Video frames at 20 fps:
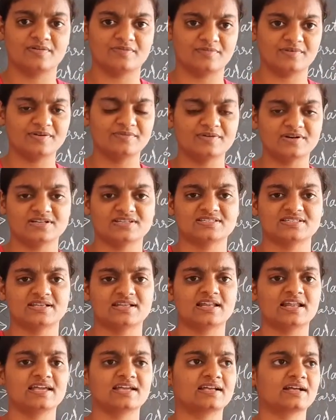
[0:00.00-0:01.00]
Rivers
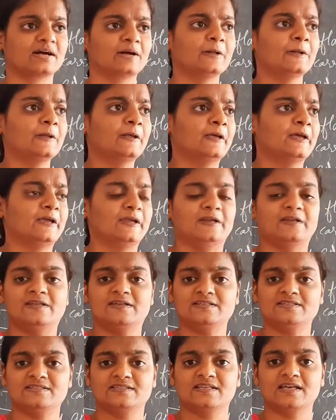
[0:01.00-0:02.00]
like
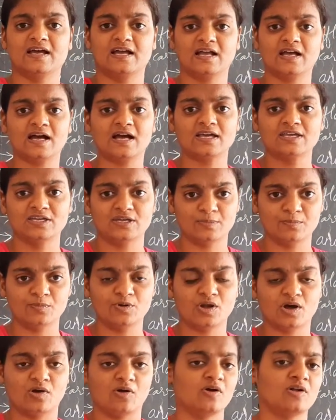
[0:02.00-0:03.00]
Indus, Ganga,
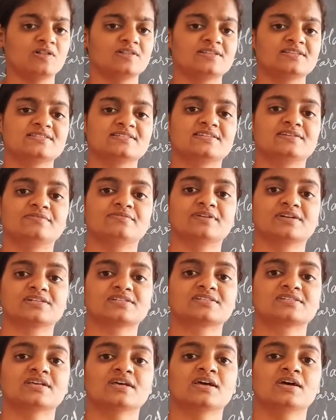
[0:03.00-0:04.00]
Yamuna, all these
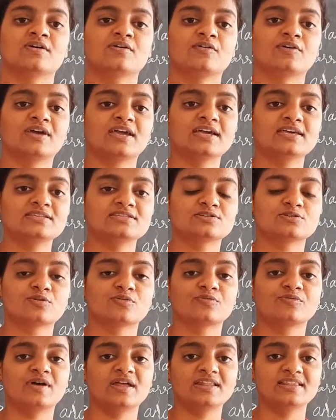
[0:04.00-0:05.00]
rivers Okay,
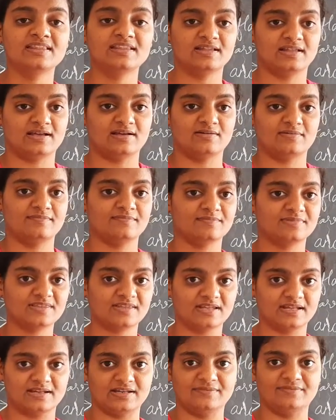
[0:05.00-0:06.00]
so when
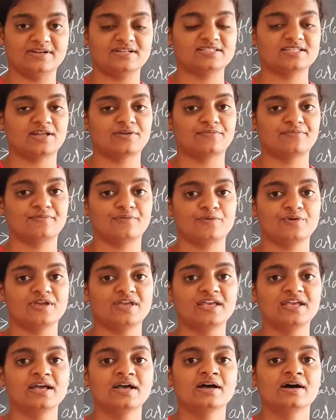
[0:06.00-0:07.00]
the rivers are
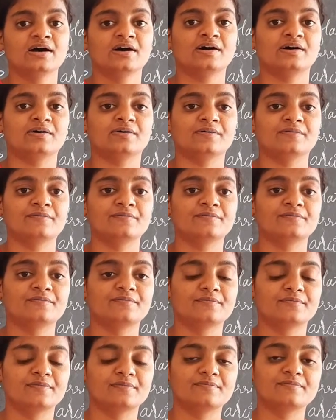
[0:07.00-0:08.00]
flowing,
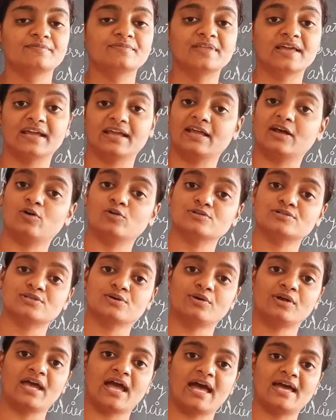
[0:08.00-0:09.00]
they
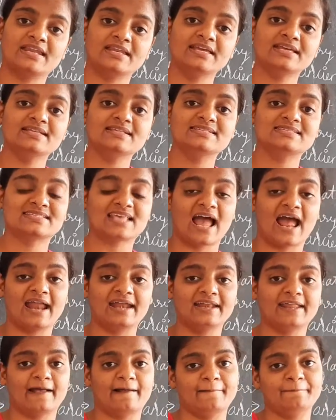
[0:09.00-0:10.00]
also carry
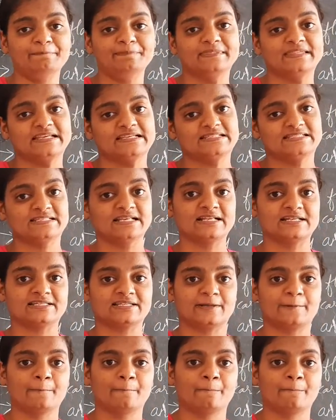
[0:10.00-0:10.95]
sand and silt,